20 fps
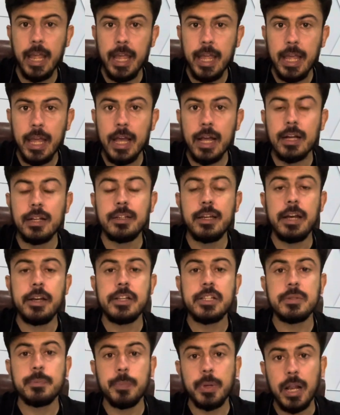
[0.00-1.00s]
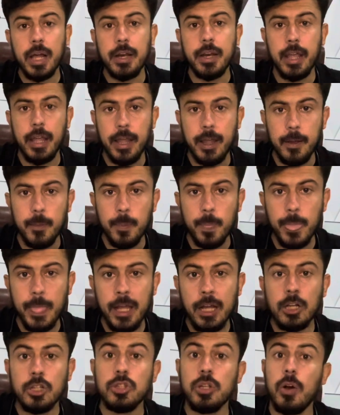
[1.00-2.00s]
A, that is plan A.
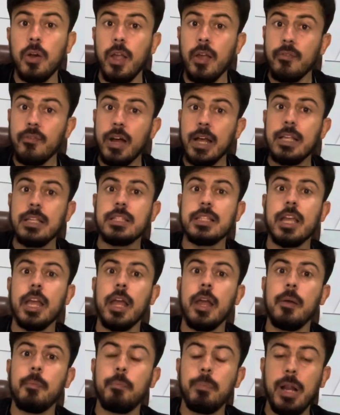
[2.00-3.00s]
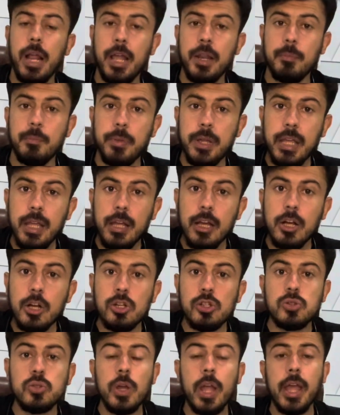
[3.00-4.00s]
Now, if I say plan B,
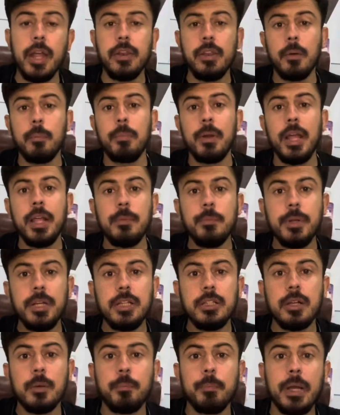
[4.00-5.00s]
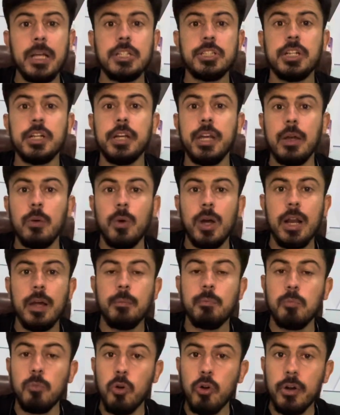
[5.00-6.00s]
so in the plan B, the patient
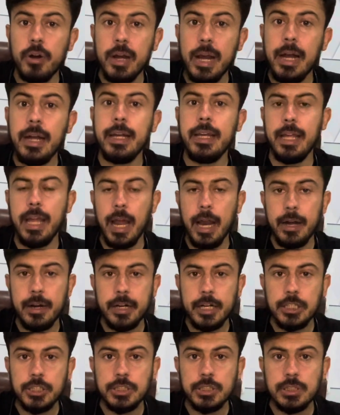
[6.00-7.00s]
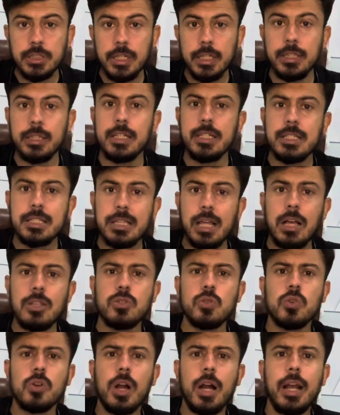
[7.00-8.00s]
develop moderate dehydration. This is
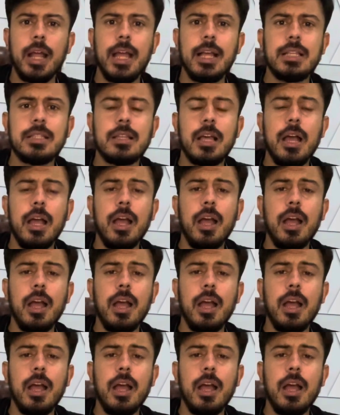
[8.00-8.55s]
also called as,